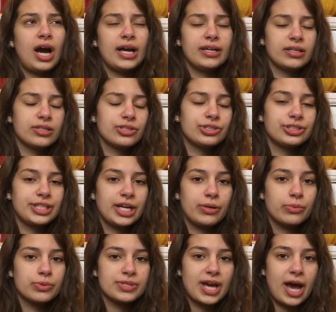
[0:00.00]
I didn't
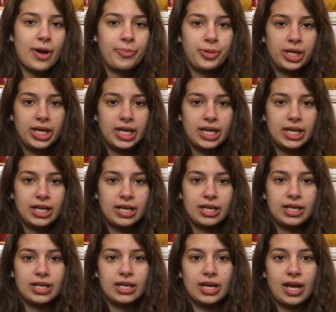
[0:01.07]
understand what was
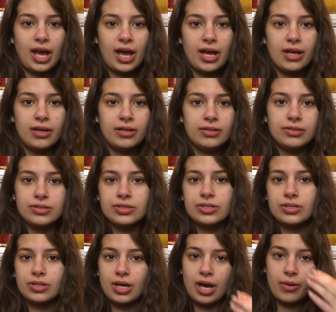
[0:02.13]
happening.
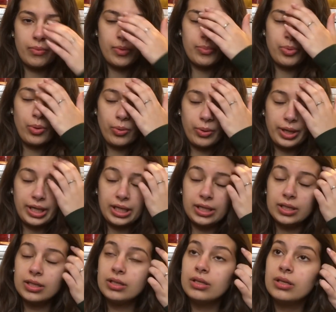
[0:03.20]
And at one
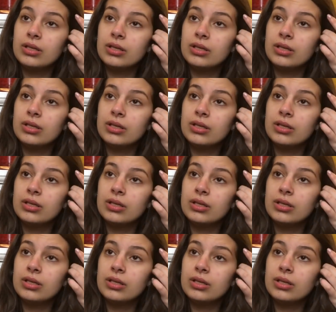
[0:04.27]
point,